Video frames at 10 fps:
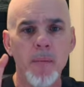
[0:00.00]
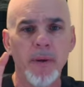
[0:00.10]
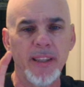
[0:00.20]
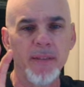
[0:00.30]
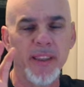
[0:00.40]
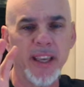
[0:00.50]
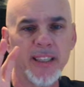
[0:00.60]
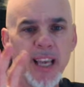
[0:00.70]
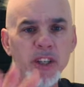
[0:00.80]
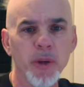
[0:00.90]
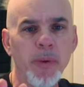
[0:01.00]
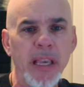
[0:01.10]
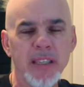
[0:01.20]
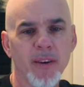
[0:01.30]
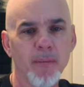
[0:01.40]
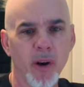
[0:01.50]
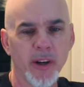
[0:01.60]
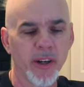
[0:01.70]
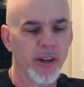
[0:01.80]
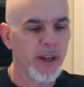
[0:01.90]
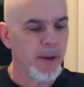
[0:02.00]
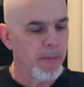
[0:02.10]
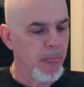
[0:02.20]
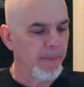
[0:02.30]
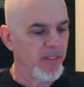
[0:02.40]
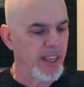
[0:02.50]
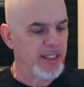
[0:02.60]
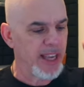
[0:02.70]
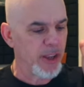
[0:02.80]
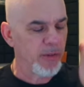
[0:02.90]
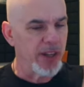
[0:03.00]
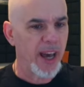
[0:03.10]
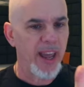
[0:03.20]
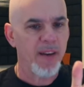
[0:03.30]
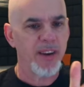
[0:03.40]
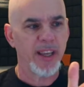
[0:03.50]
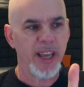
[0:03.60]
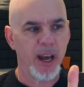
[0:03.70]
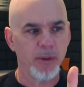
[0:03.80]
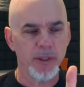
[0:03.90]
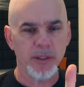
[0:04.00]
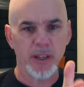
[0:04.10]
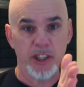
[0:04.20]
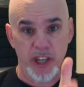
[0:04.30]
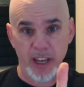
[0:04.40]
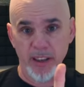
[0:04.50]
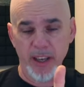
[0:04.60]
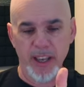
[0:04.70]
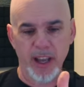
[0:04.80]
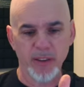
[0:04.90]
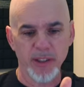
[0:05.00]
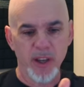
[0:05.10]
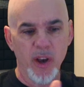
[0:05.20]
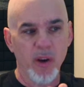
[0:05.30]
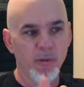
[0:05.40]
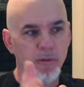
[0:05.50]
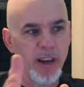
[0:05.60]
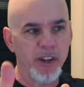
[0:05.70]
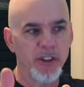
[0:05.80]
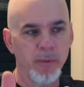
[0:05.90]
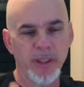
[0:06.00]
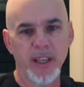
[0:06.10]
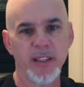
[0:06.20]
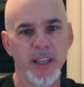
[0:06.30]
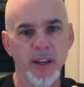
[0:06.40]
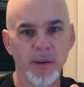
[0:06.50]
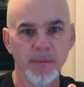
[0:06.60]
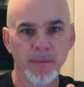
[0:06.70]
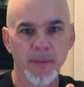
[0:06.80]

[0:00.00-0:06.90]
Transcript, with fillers: But the, the essential piece of a marker is that you've got to have an account, a checking account, registered with the casino.